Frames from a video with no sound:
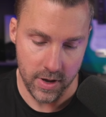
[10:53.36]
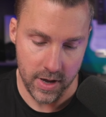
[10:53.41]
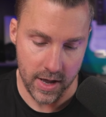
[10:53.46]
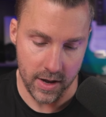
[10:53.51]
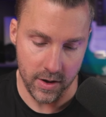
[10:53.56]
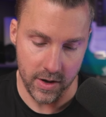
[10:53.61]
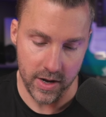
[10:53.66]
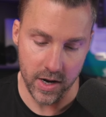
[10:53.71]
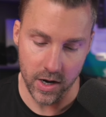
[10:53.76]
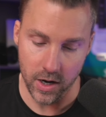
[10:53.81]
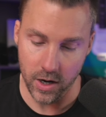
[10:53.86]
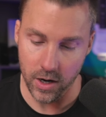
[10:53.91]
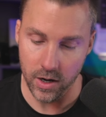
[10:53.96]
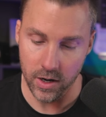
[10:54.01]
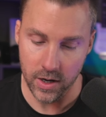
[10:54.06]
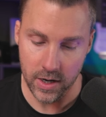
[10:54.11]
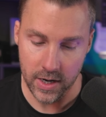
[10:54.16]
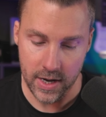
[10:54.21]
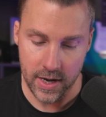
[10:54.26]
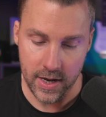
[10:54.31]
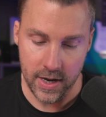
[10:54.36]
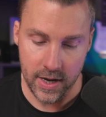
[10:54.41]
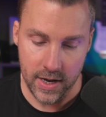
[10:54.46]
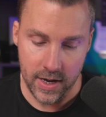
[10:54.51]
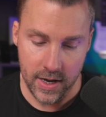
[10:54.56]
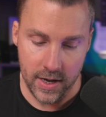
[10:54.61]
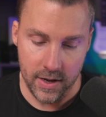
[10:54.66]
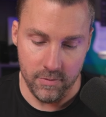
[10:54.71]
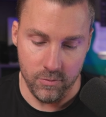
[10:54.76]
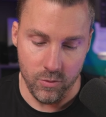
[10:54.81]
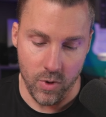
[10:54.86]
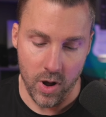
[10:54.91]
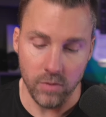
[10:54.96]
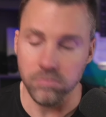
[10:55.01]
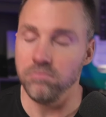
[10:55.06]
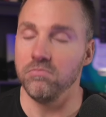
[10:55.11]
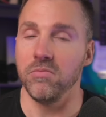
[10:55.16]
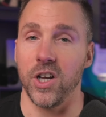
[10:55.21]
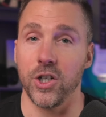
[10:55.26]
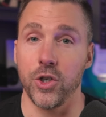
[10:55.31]
And here, well,
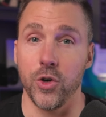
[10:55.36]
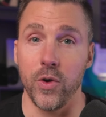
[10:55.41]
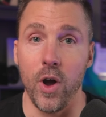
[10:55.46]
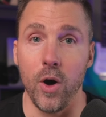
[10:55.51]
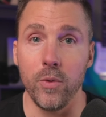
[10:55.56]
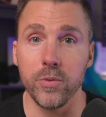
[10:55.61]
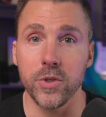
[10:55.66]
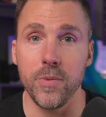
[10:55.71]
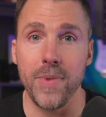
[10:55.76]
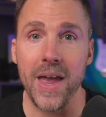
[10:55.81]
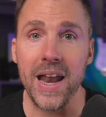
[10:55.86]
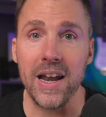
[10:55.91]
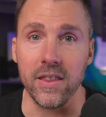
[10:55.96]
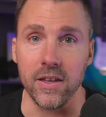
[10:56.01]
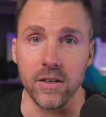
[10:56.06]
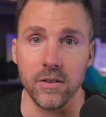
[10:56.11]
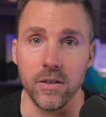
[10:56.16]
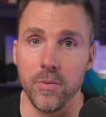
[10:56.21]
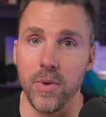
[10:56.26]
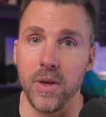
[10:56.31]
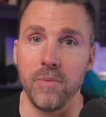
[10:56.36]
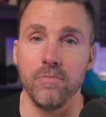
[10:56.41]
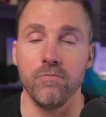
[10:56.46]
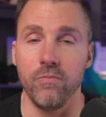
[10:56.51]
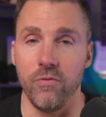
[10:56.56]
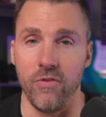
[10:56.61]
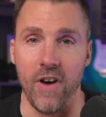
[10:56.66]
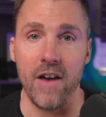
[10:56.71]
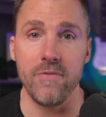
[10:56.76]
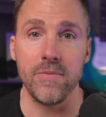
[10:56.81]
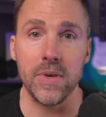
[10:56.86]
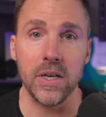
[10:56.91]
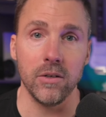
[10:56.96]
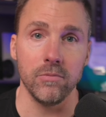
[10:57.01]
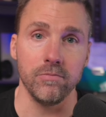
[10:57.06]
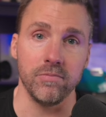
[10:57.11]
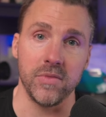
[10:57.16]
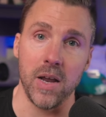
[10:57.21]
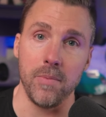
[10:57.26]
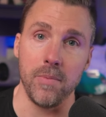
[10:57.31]
luxury homes could be anything. It could be 5
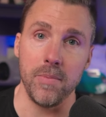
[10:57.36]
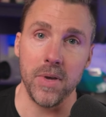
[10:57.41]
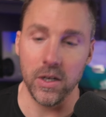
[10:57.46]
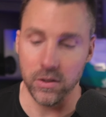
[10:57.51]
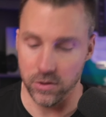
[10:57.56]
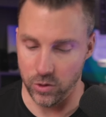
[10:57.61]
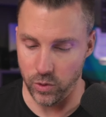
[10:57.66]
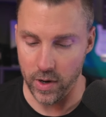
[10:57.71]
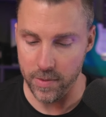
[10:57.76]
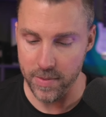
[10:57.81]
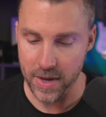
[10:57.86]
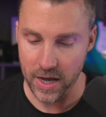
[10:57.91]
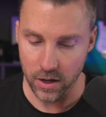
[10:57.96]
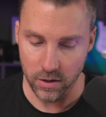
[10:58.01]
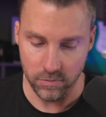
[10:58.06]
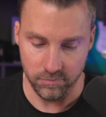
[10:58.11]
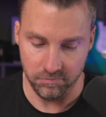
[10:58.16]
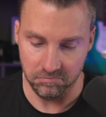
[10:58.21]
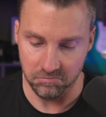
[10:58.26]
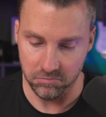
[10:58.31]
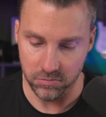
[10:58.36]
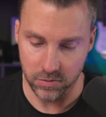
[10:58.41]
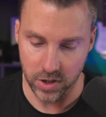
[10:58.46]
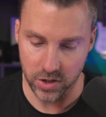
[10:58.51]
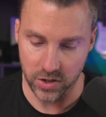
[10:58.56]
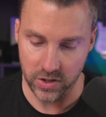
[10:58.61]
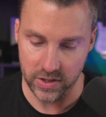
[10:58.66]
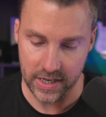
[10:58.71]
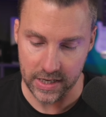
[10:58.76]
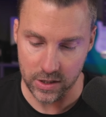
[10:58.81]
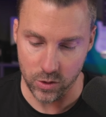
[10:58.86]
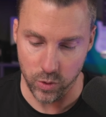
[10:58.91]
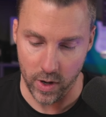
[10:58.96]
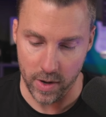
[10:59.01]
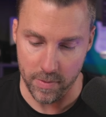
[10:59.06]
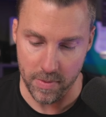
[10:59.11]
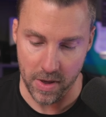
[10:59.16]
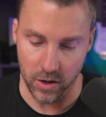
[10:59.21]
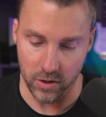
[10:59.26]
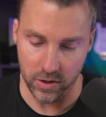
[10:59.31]
mil, 10 mil, 20 mil. Let's just say 20
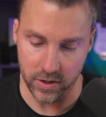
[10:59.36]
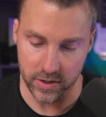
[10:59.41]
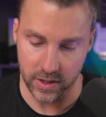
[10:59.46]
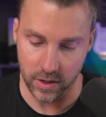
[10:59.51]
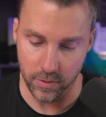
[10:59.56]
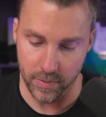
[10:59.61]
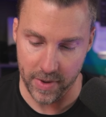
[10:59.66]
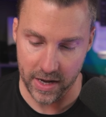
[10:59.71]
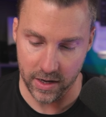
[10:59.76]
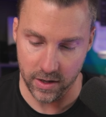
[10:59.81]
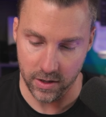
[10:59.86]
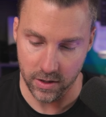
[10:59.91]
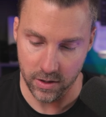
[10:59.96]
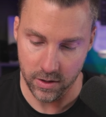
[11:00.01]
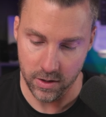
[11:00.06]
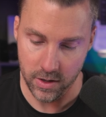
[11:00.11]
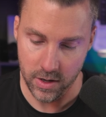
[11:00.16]
mil because it'll make